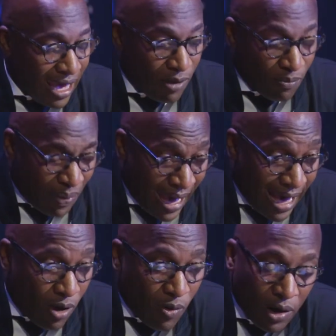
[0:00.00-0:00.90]

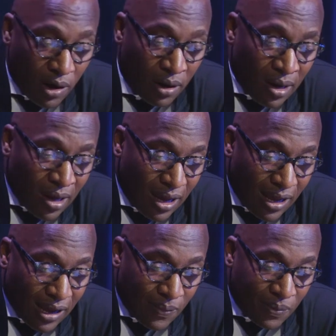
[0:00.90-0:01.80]
empower
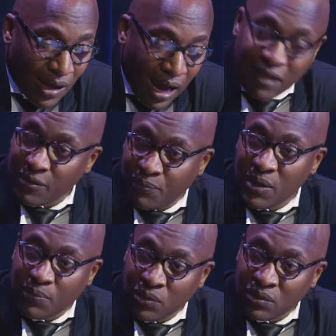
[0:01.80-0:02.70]
other
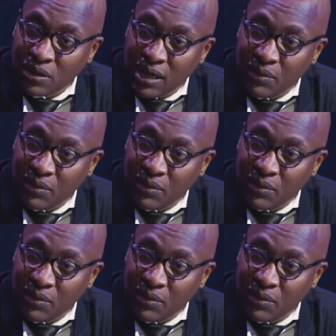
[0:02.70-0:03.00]
people.